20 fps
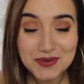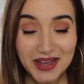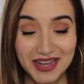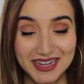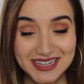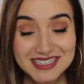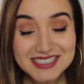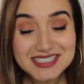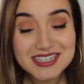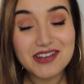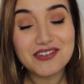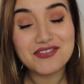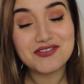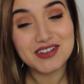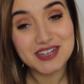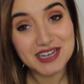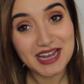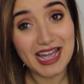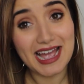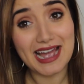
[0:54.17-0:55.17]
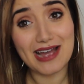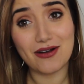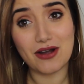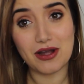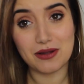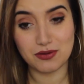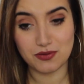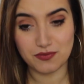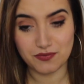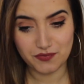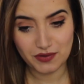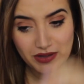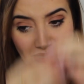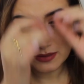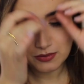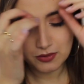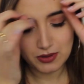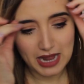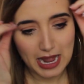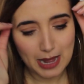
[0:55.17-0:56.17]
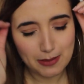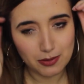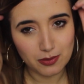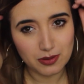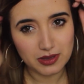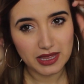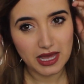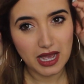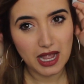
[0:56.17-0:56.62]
But for now, I think I'm quite happy with it.